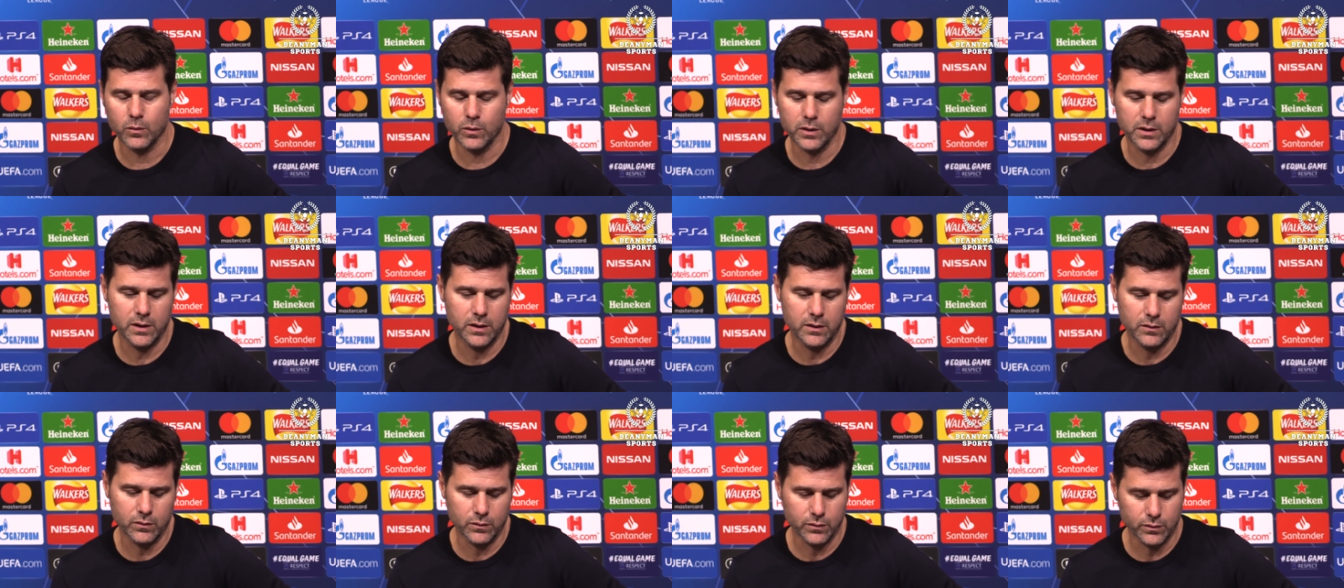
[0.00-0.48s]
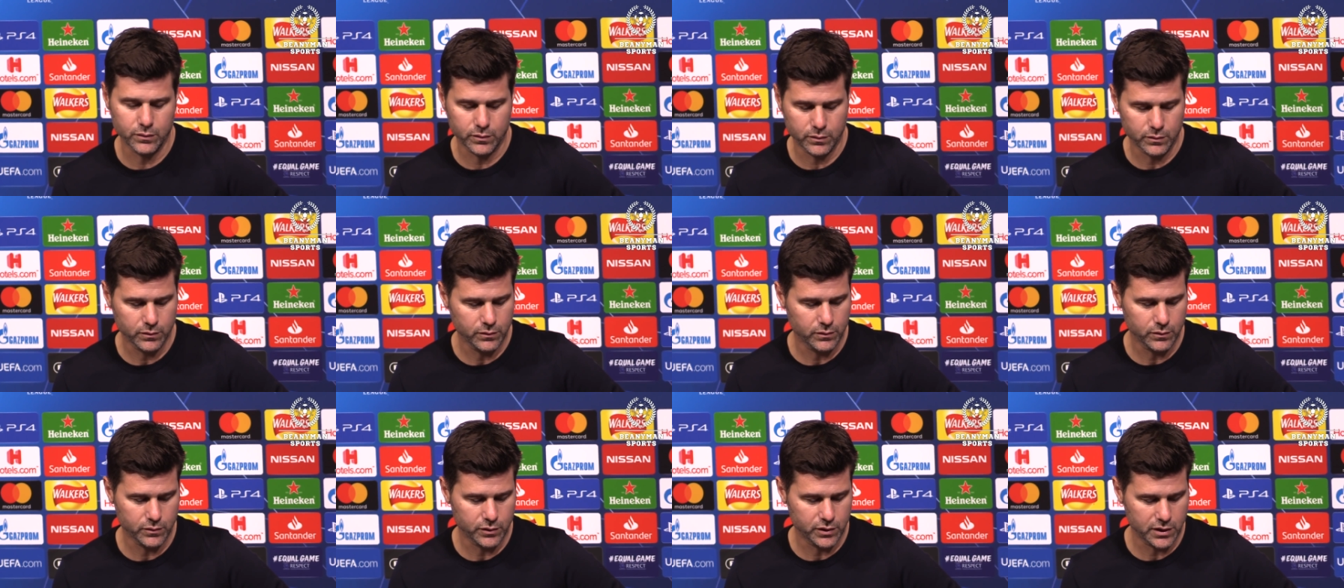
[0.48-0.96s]
We need to,
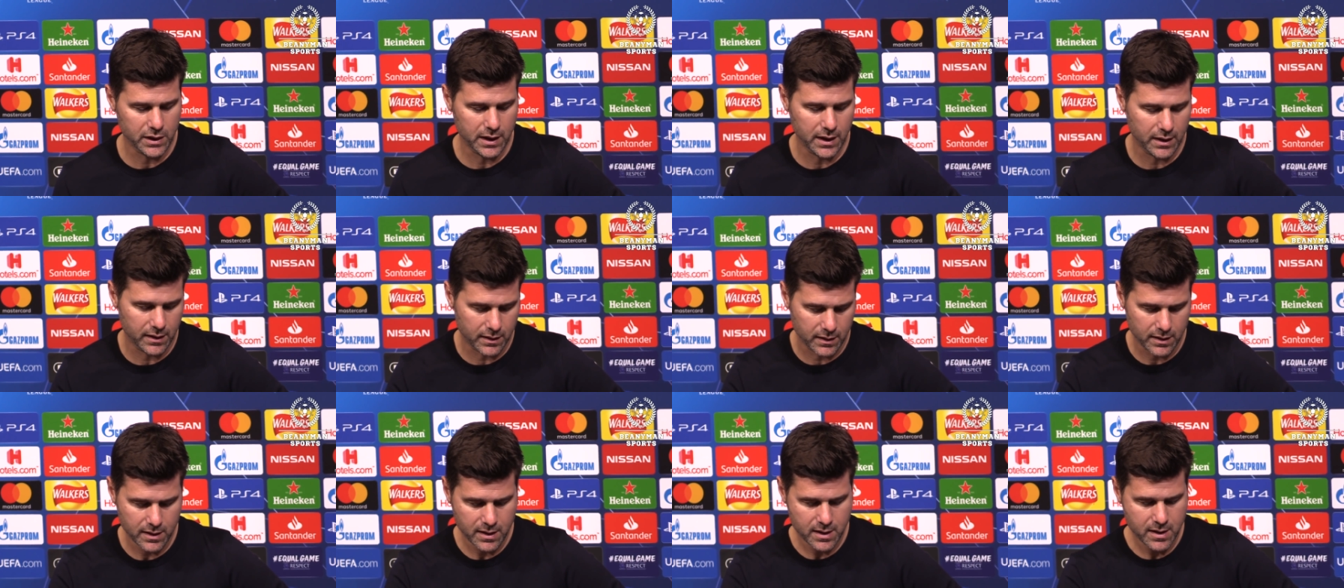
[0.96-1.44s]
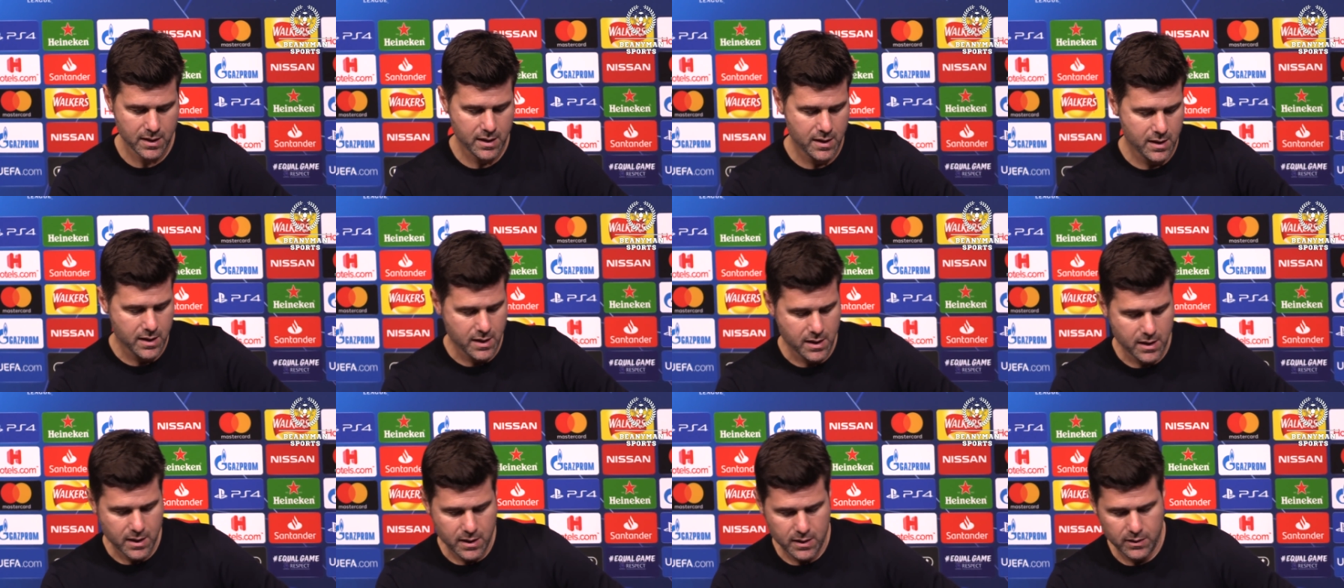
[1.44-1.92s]
to check,
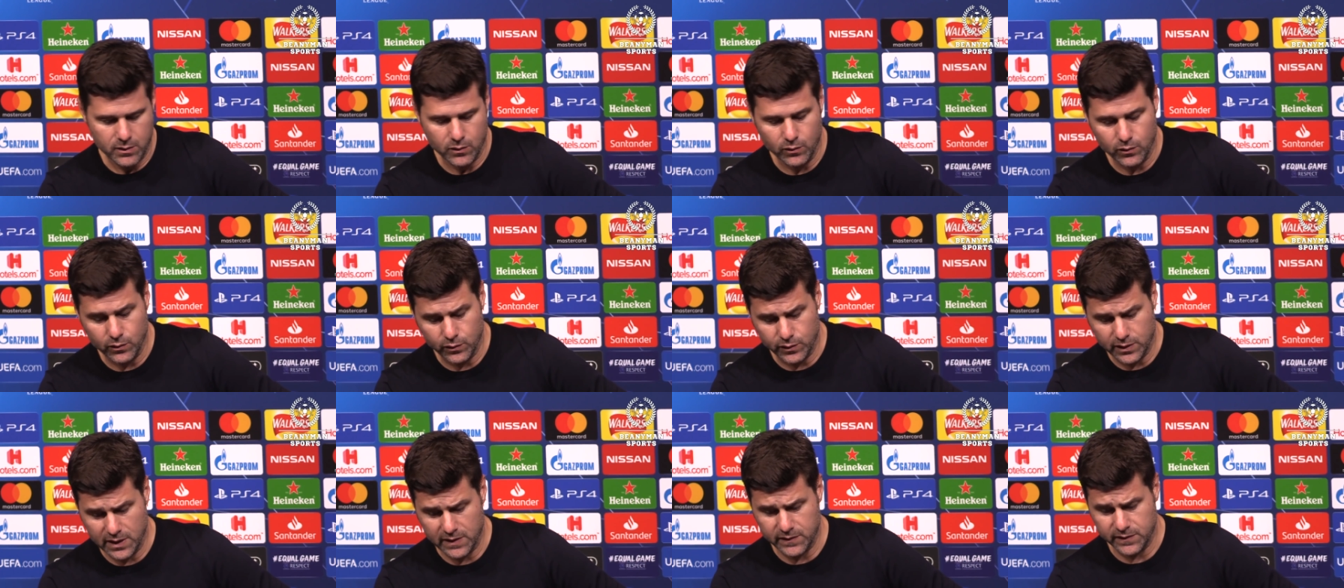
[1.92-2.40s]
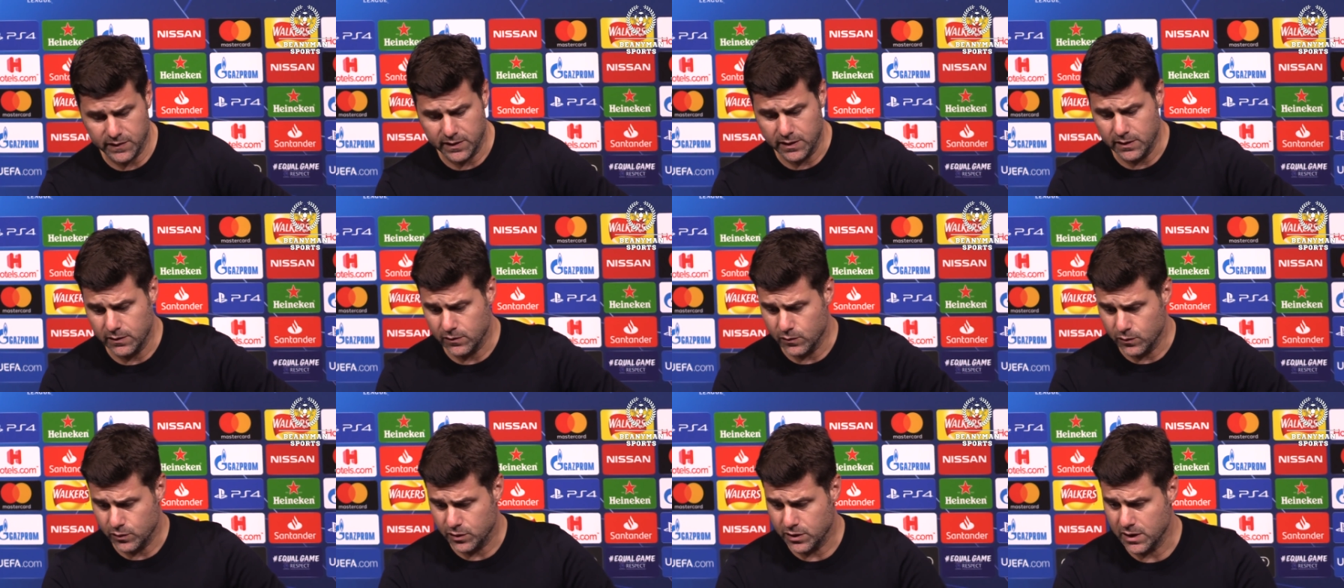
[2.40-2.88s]
to do
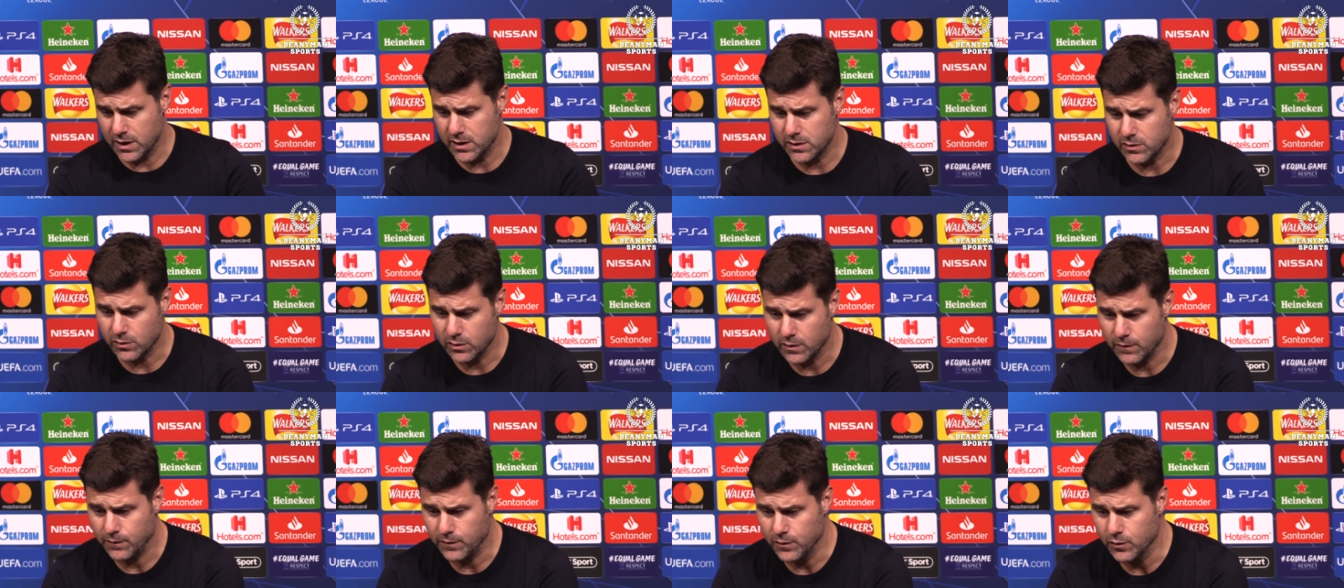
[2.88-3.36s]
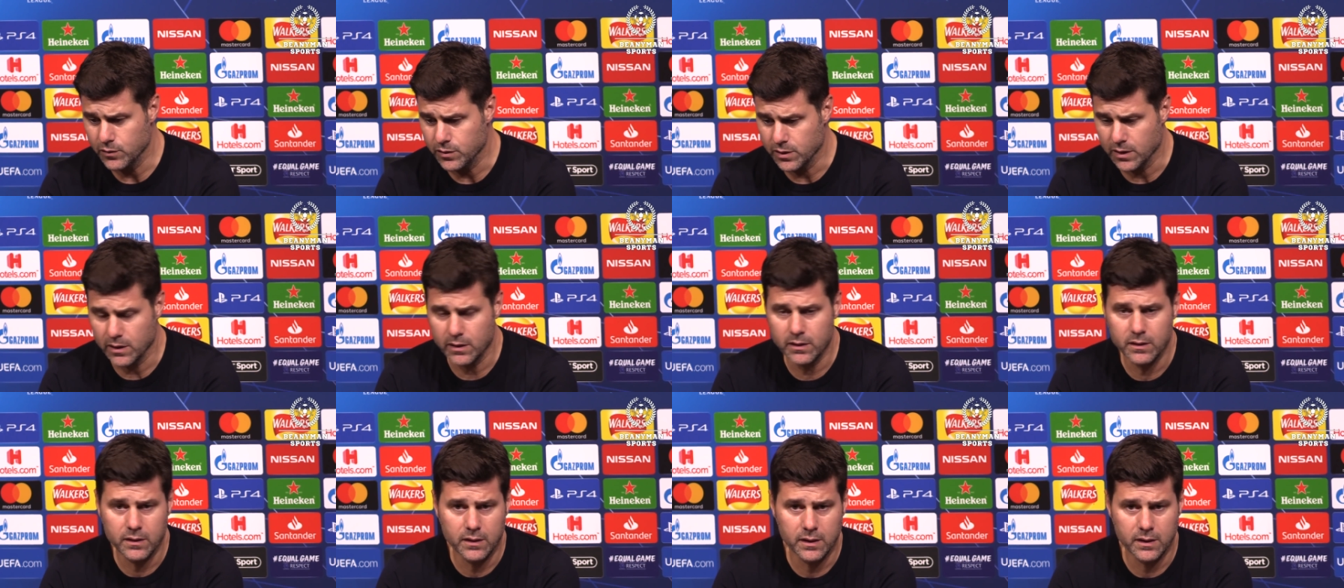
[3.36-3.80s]
something to change in the future.